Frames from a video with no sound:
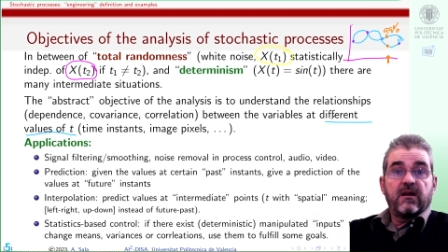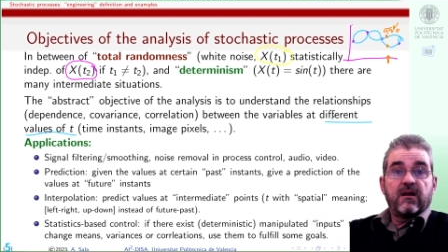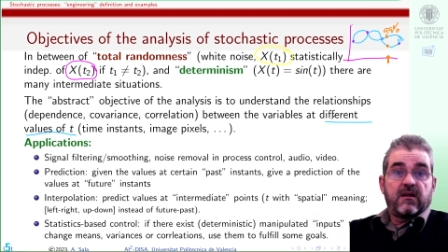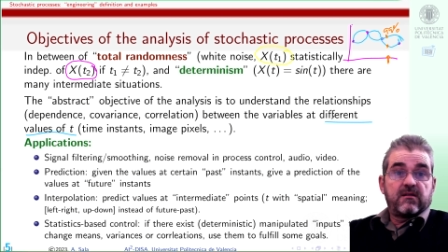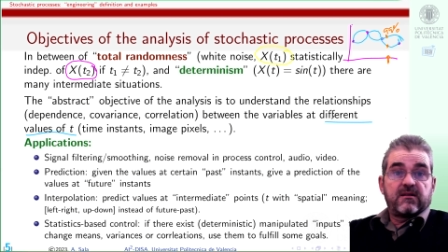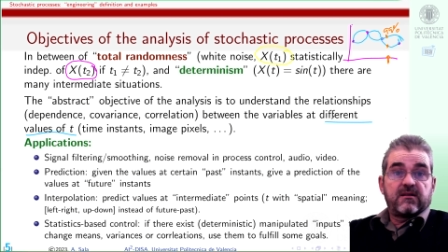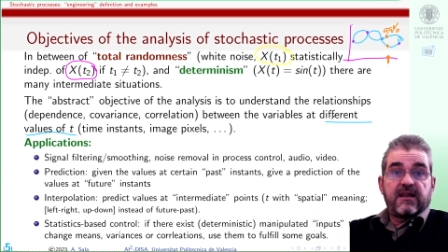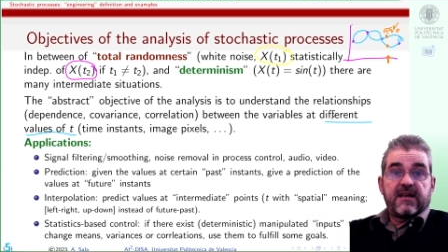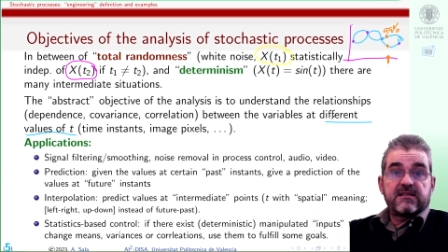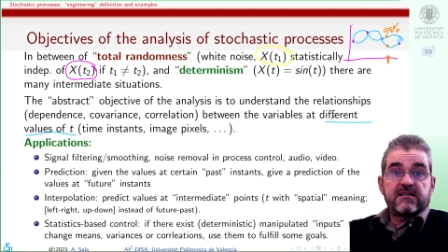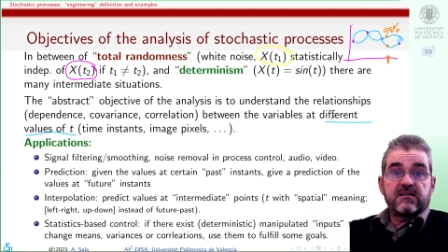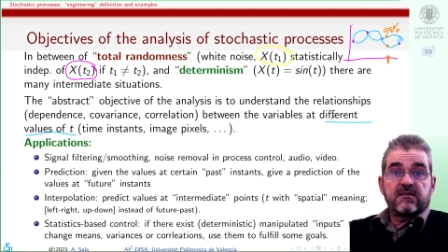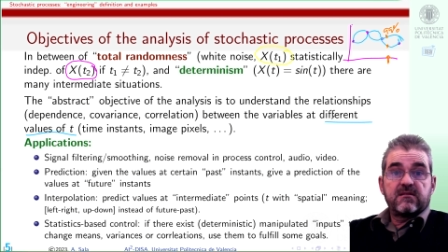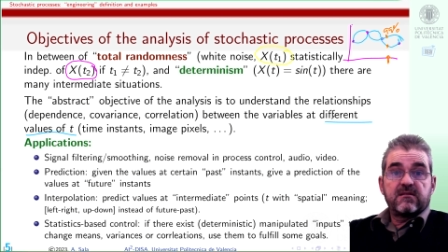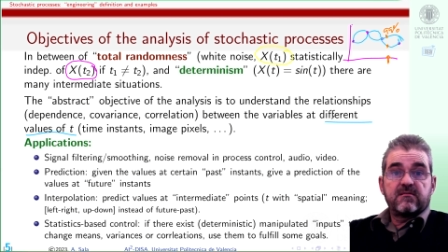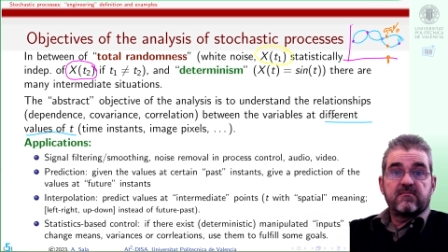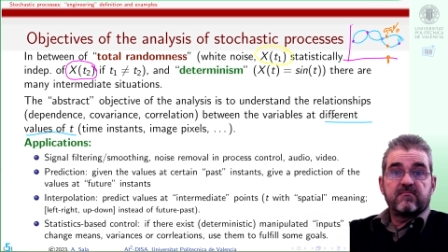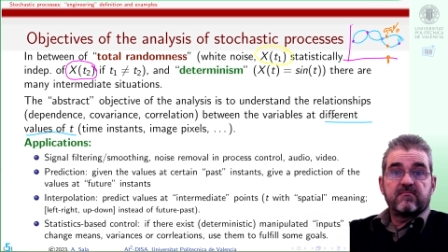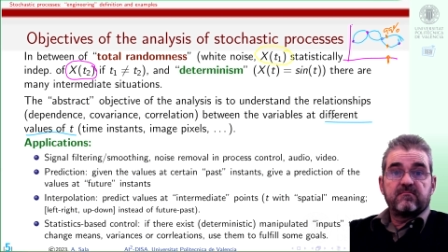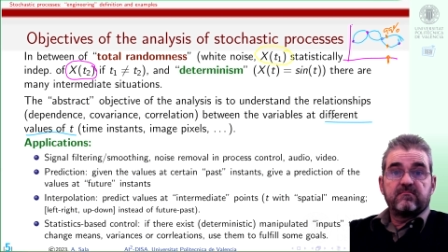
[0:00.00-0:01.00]
And
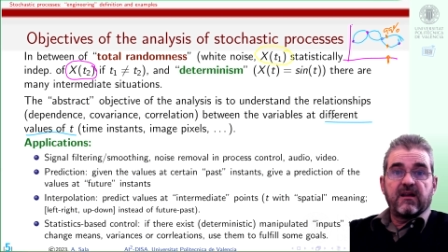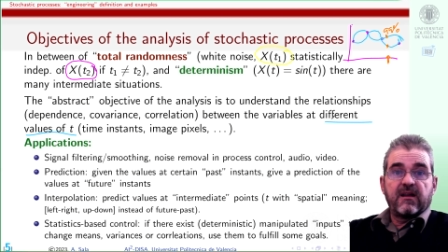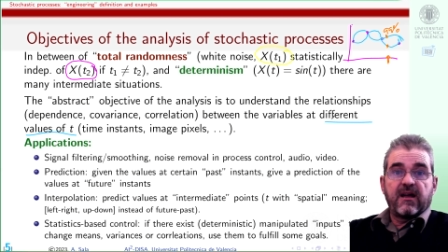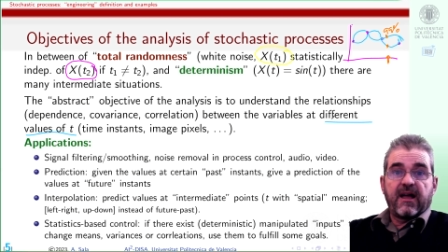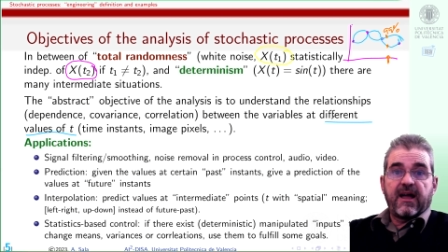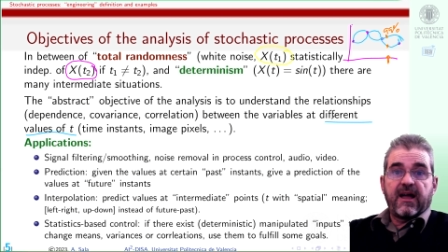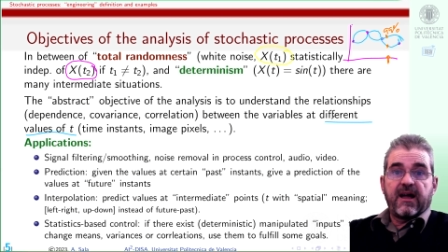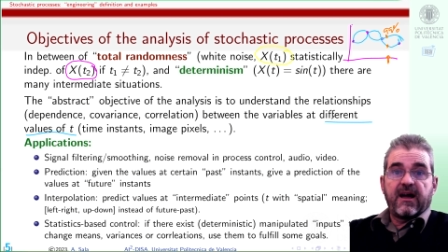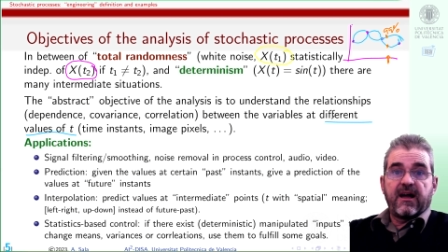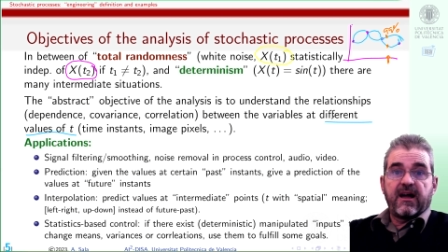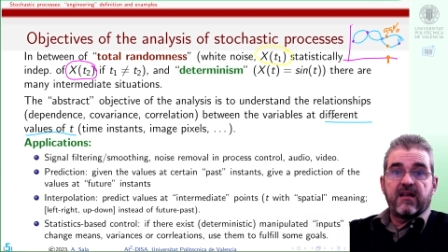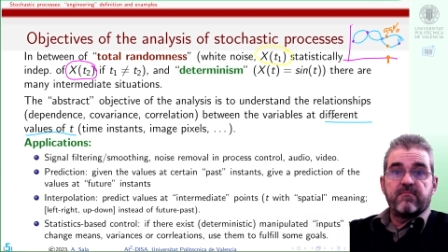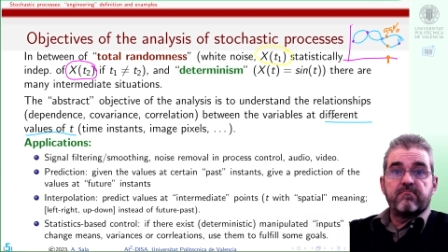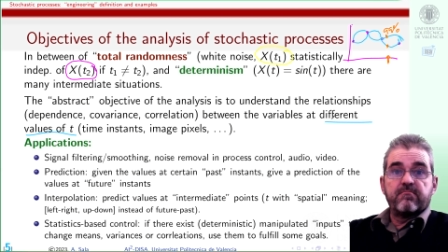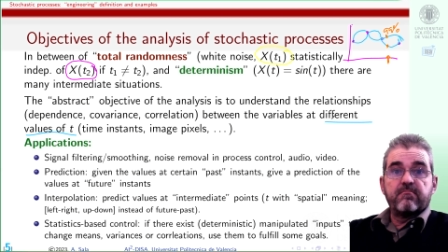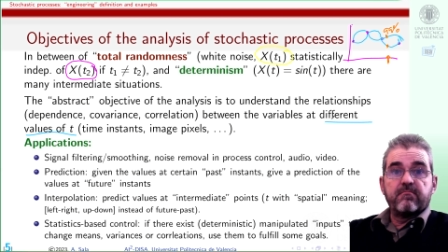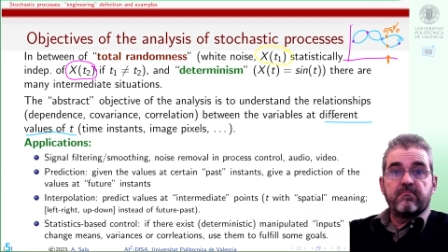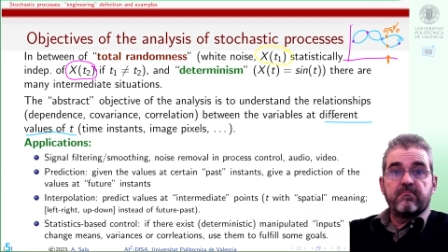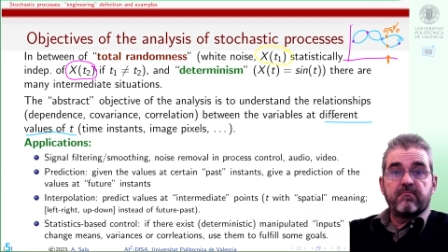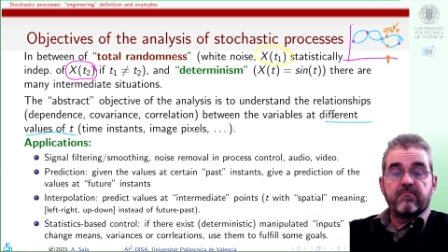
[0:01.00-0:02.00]
last, I
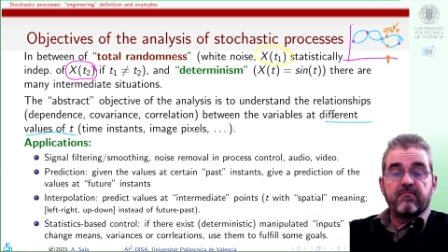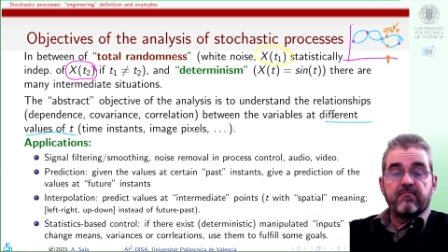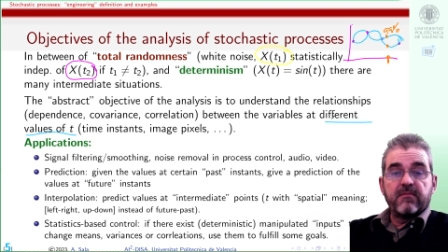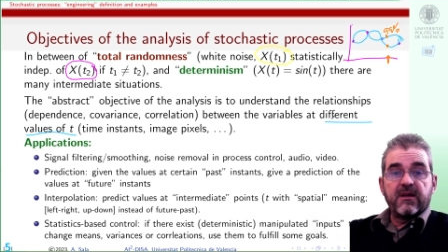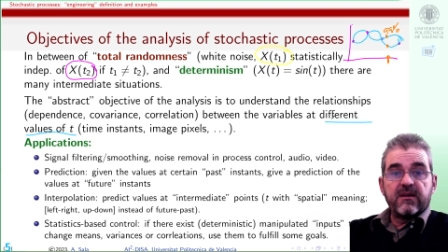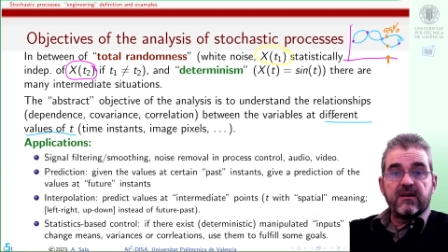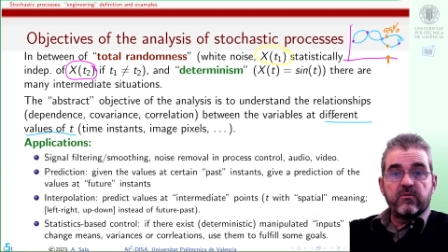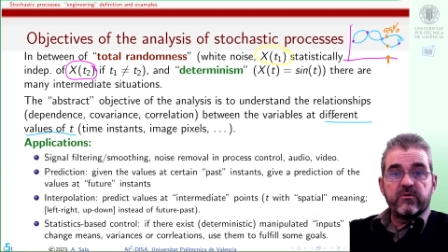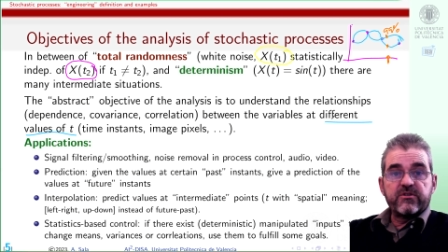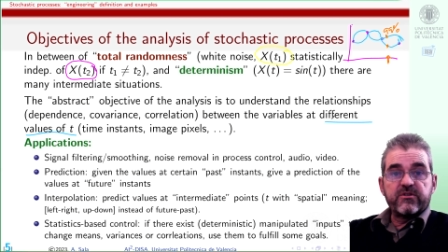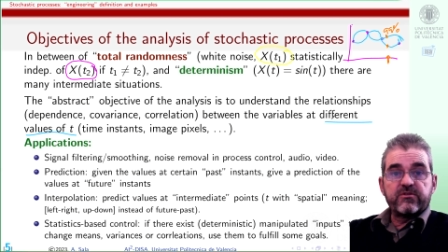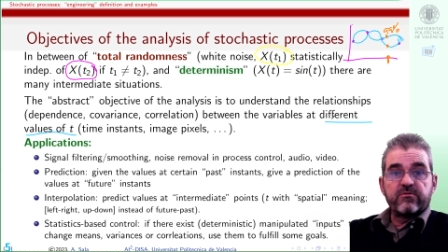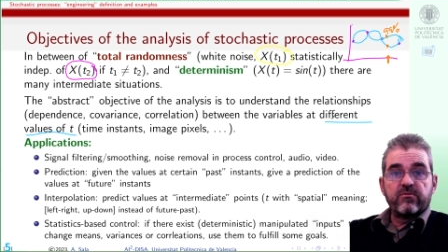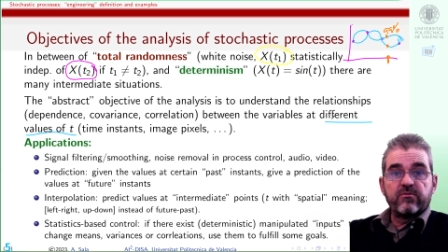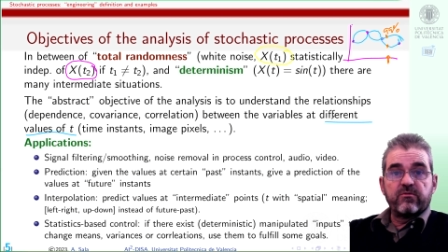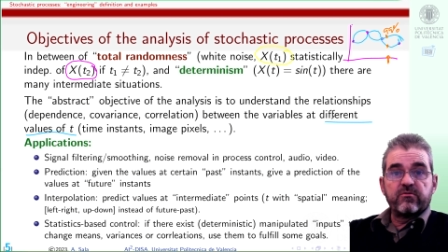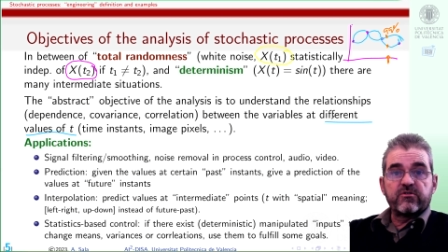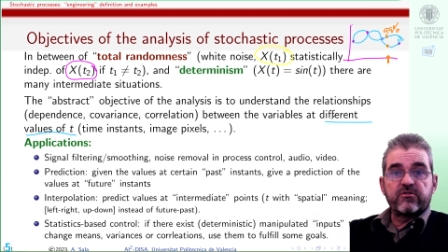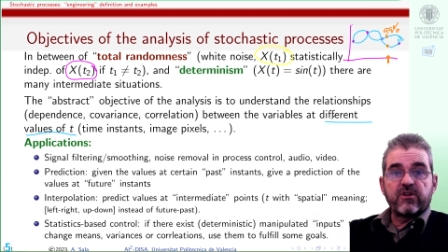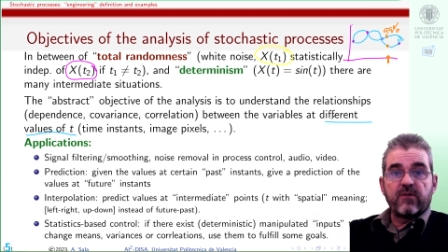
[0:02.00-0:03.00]
may wish to
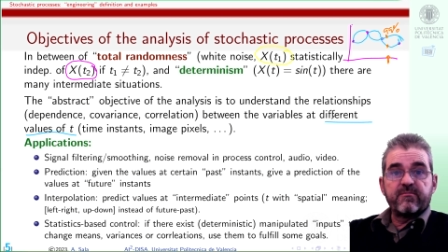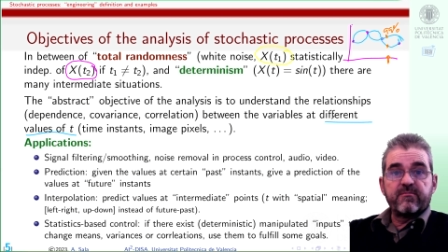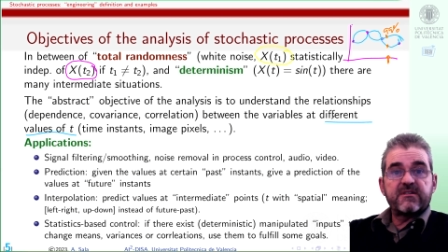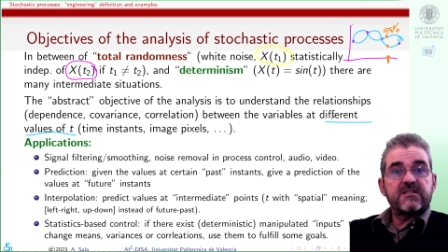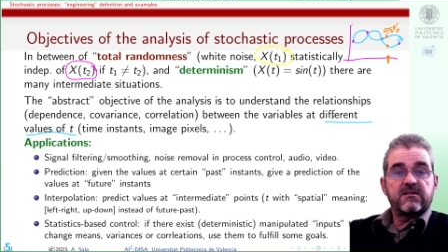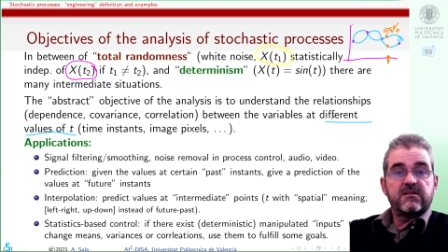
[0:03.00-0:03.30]
do some